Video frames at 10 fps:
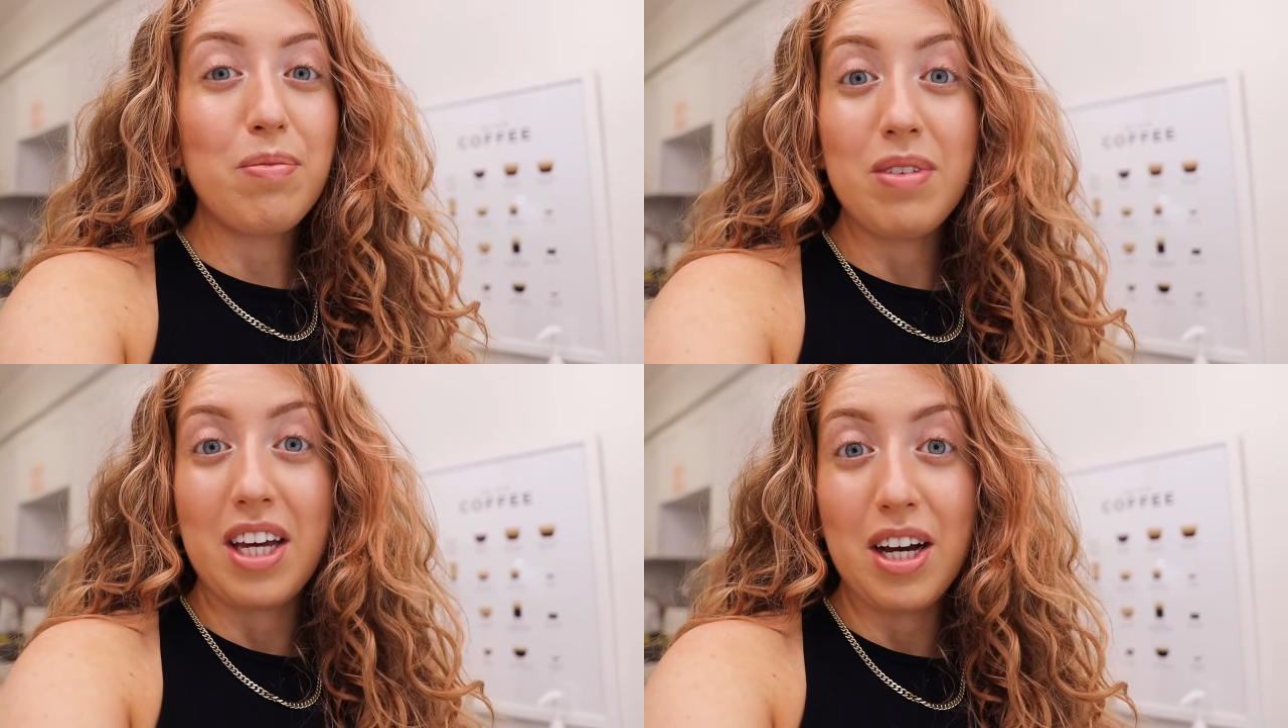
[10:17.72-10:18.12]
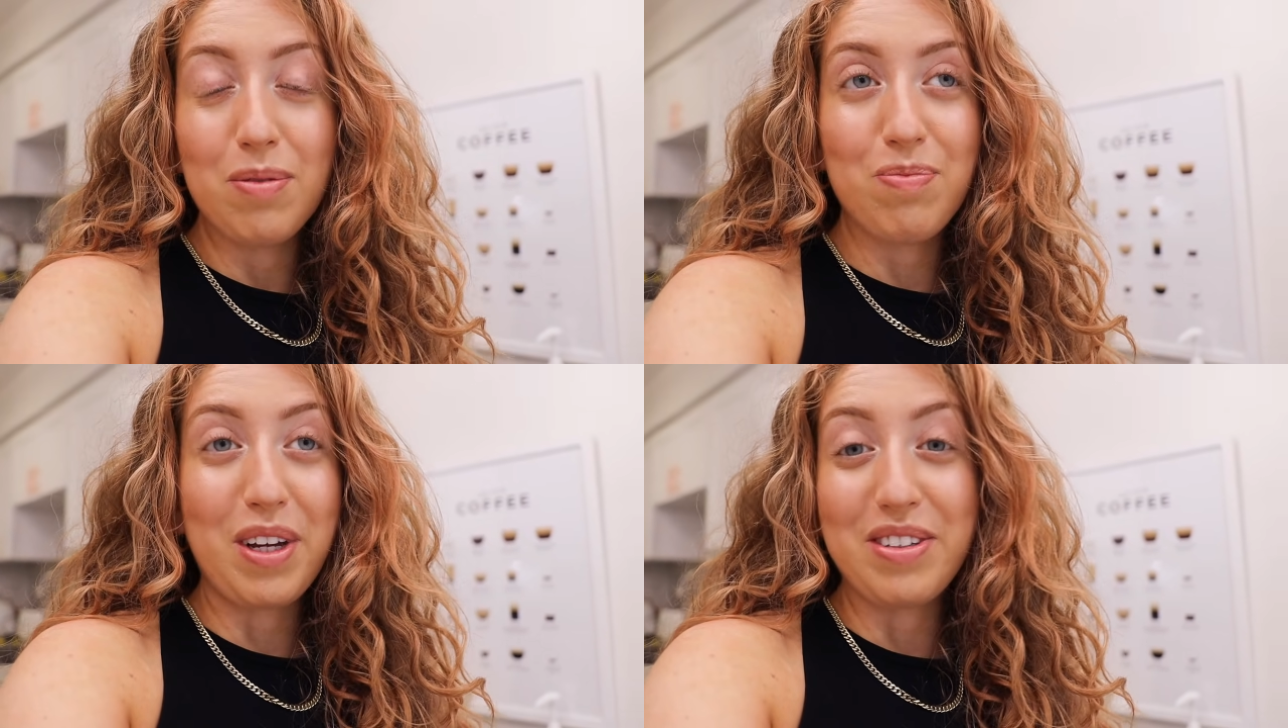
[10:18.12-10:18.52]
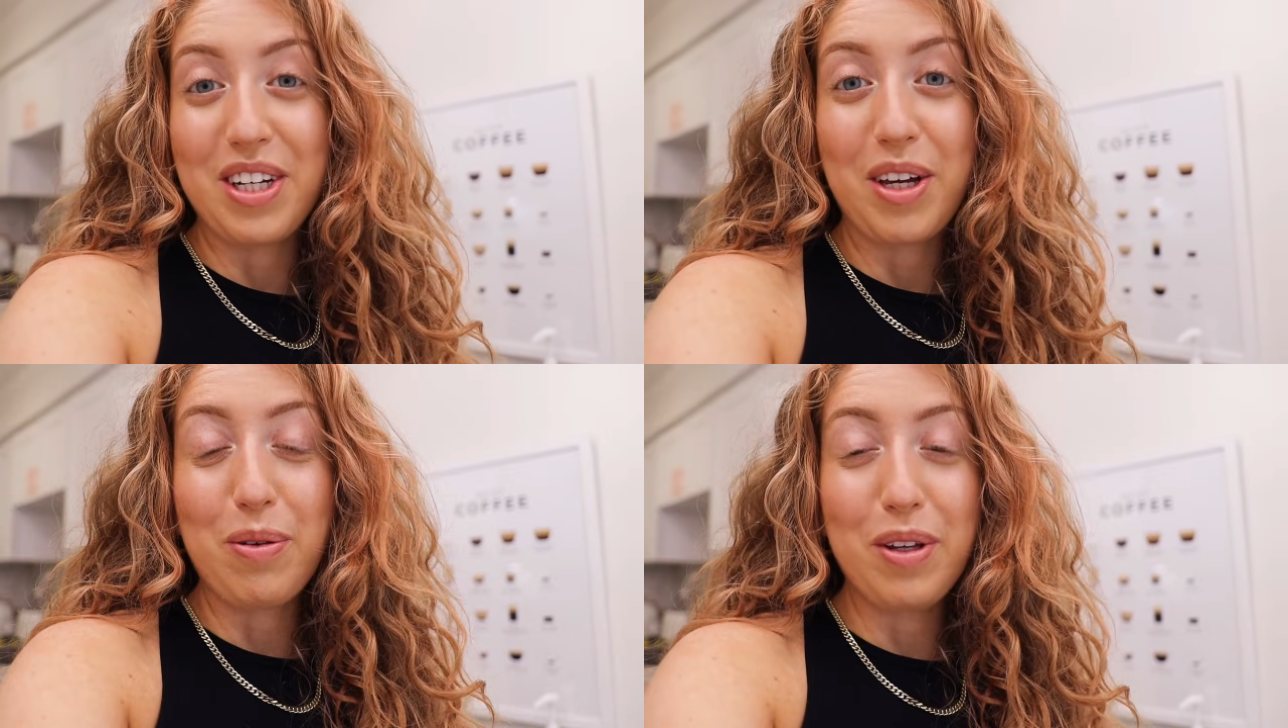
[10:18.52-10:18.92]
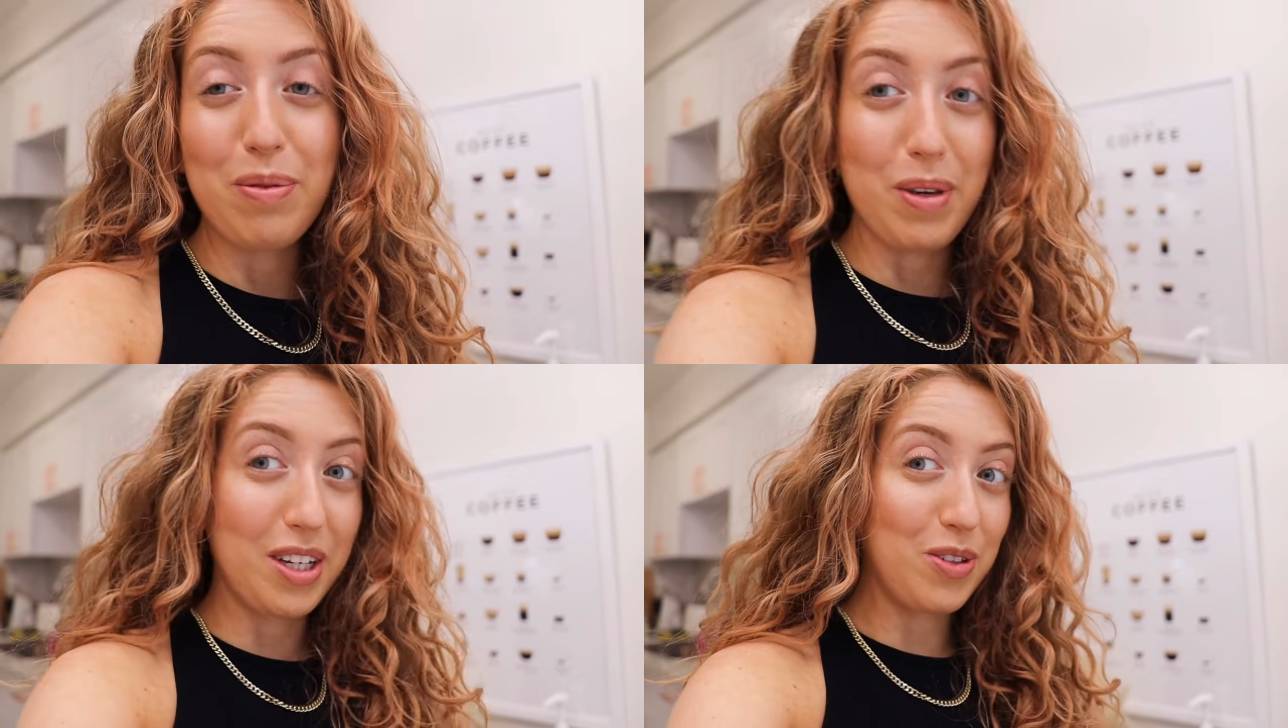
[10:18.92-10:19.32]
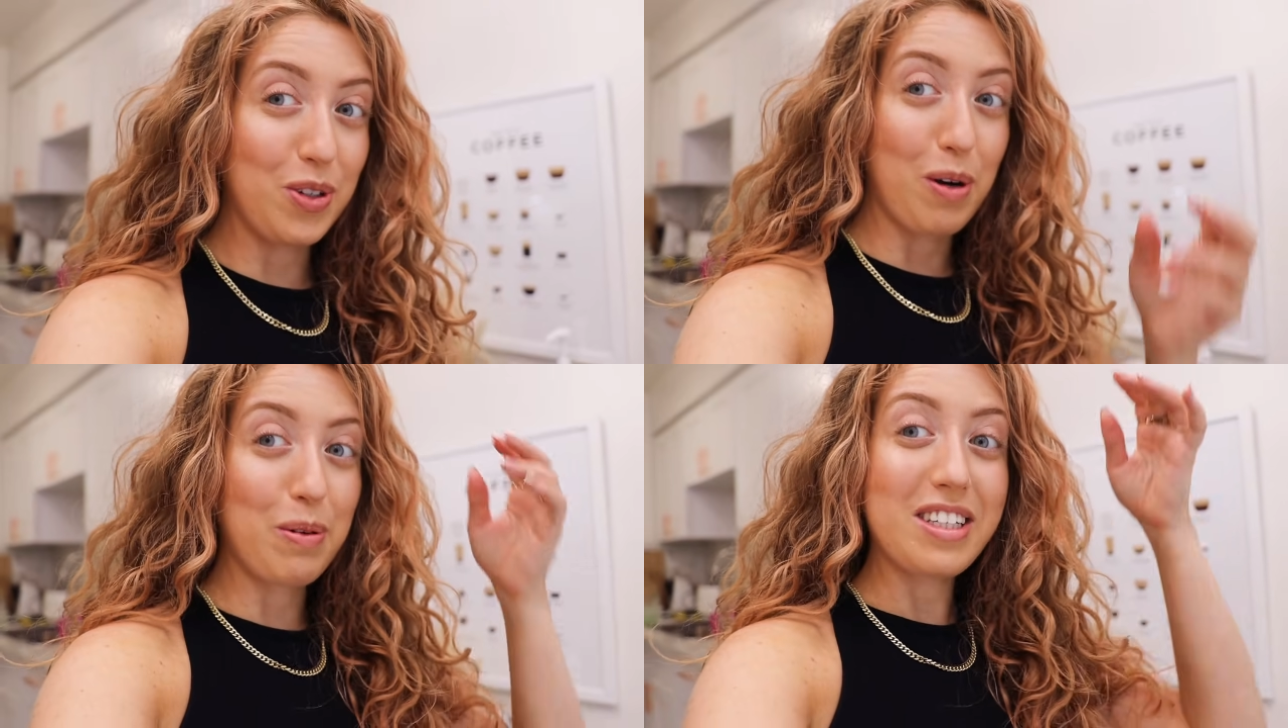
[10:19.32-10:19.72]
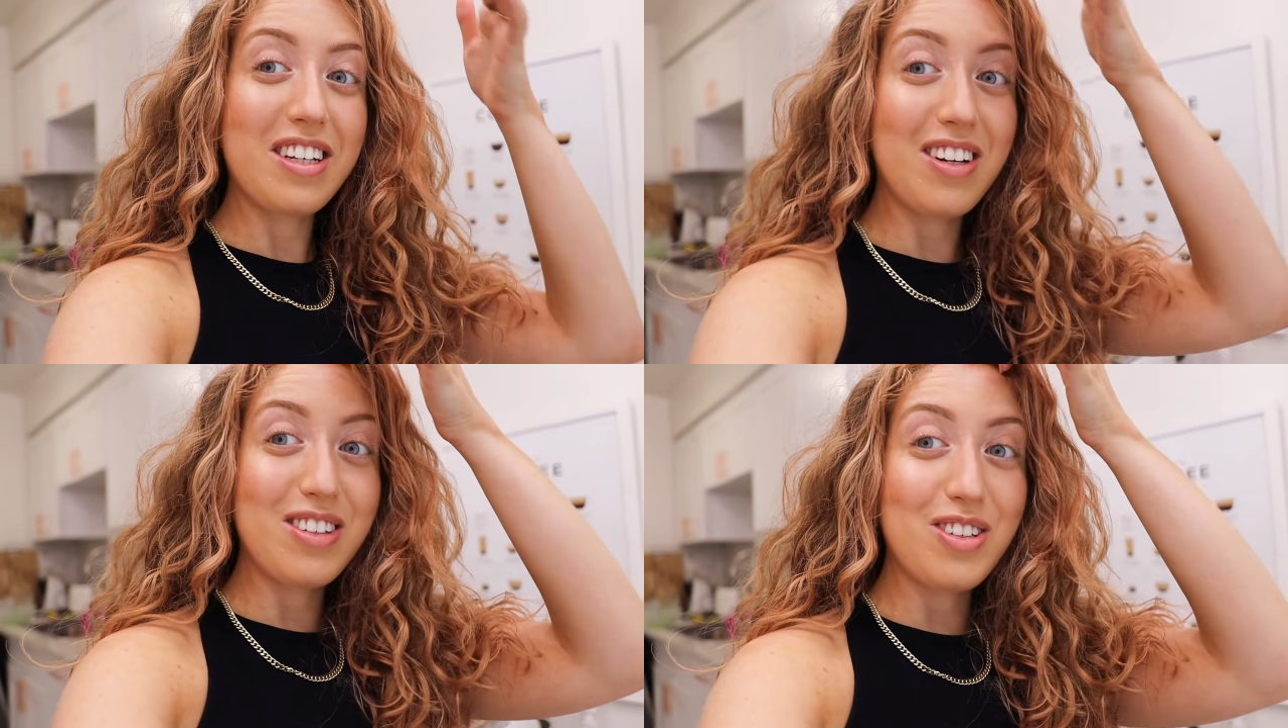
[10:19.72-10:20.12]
yeah, I'll take you with me. So I'm excited